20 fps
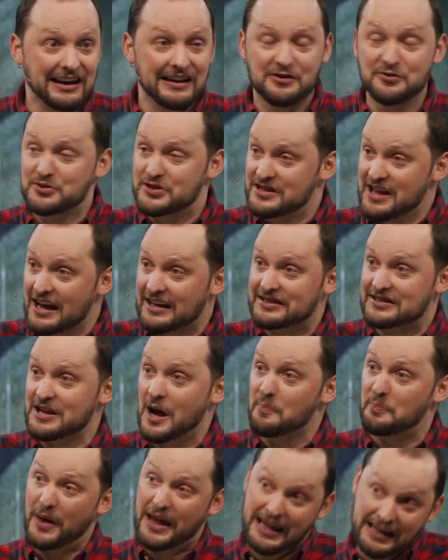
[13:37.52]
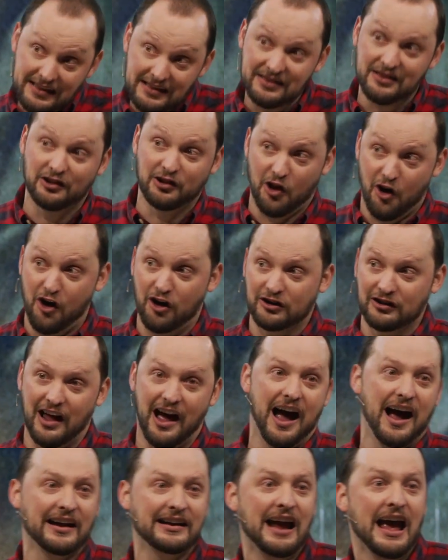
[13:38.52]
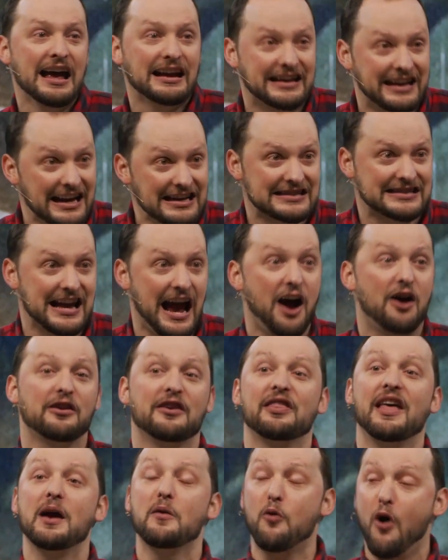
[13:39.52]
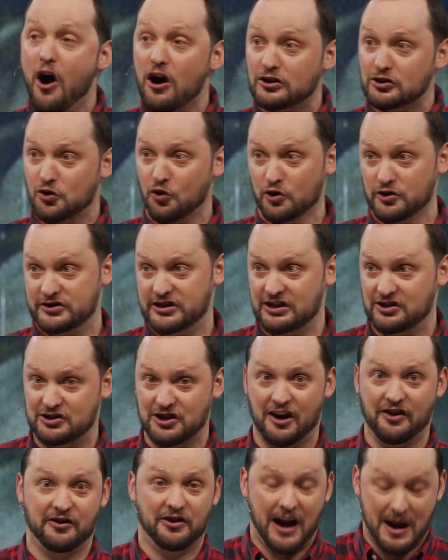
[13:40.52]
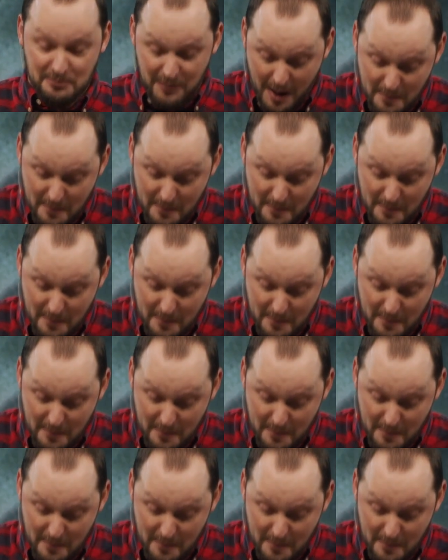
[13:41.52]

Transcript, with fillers: who's next up in the long line gets out and they walk towards each other. And